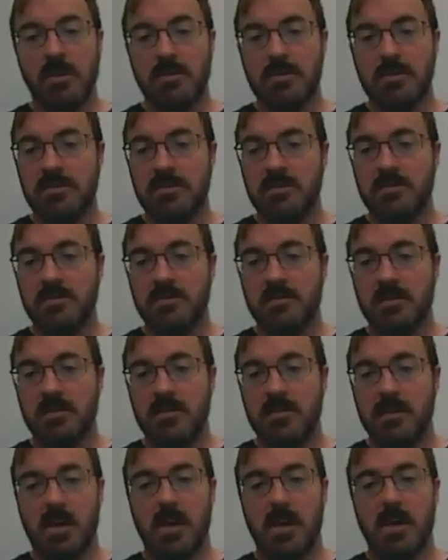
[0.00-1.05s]
This is
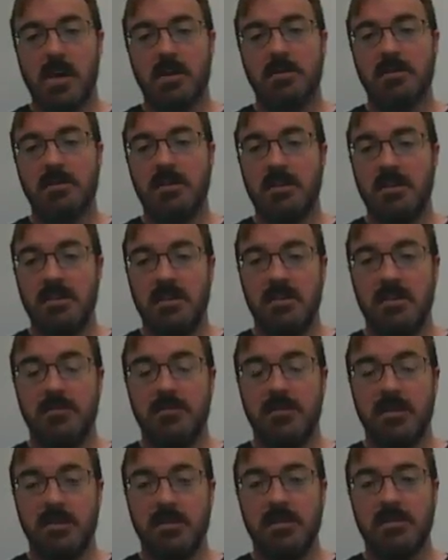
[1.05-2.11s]
not an
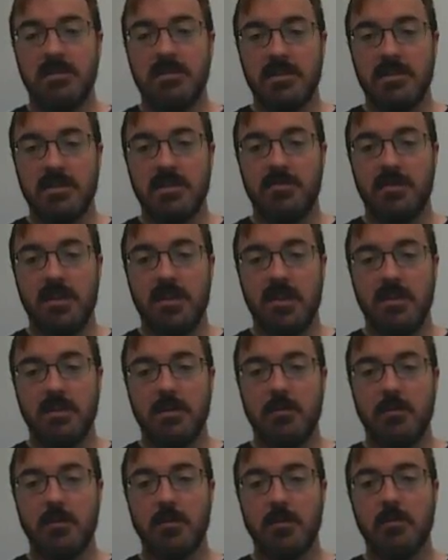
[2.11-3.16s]
infinitely significant
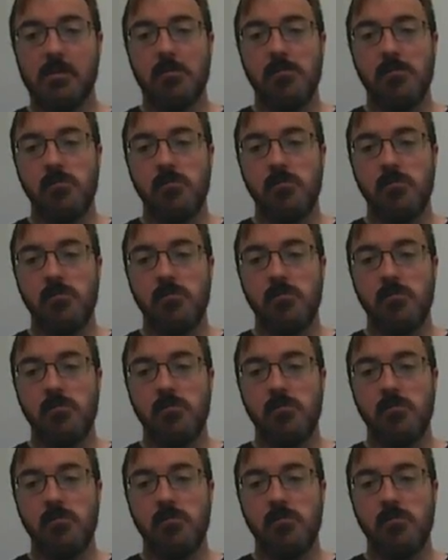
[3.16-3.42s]
number